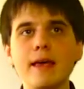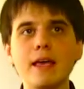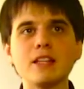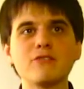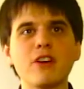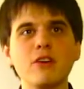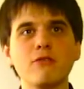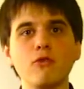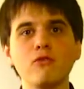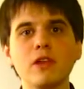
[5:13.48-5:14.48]
It's very
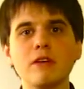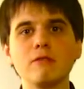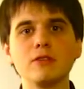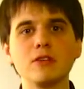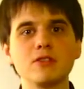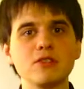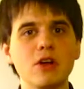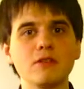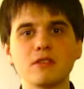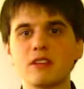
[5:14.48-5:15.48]
full flavoured. It's
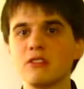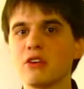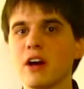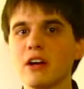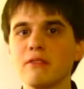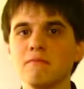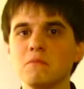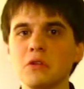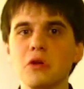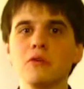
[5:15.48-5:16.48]
not, you kind
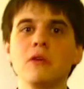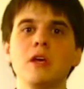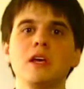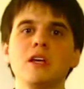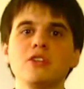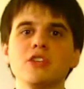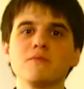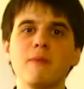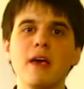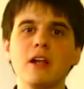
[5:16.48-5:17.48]
of, you know,
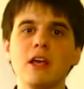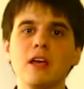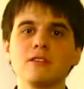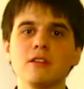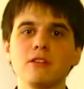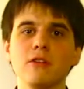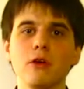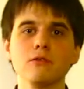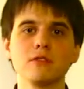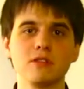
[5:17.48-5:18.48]
just barely hitting the
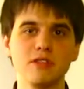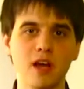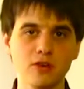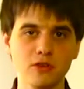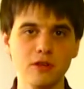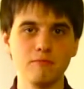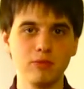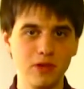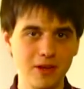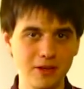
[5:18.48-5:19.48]
notes. It's actually
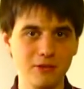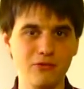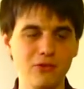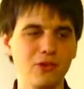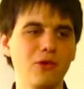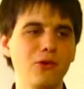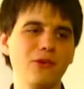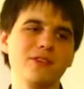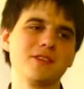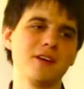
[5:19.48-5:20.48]
playing the full
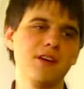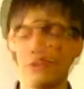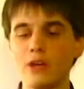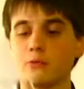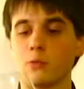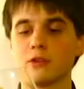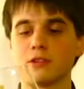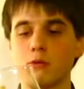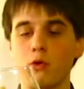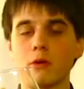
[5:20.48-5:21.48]
chords. Great
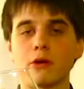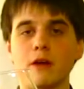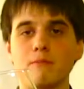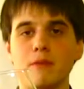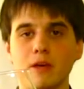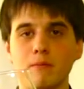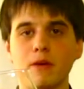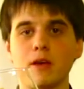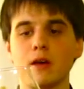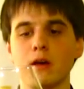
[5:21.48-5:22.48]
winter warmer, great big
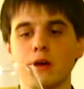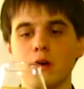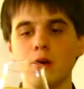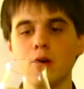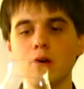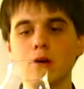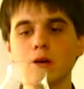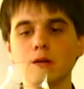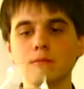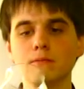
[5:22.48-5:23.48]
beer.
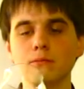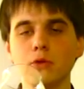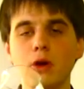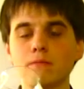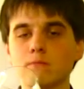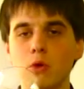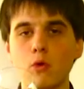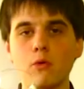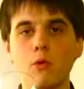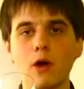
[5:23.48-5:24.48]
Not
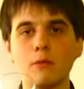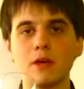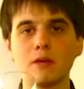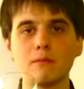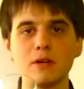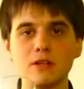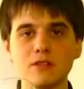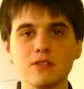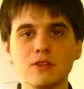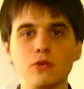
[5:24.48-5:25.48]
overwhelming, but it's
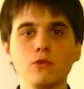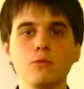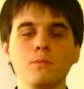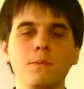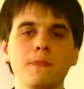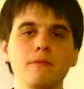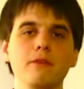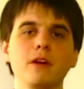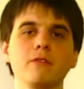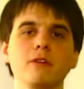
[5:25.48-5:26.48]
still
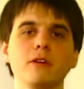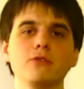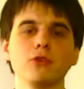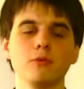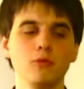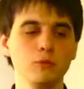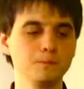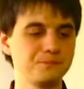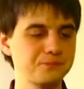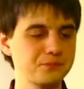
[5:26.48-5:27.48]
very, very enjoyable.
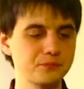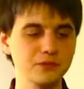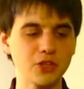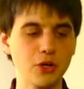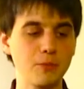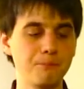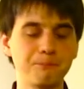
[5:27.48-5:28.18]
So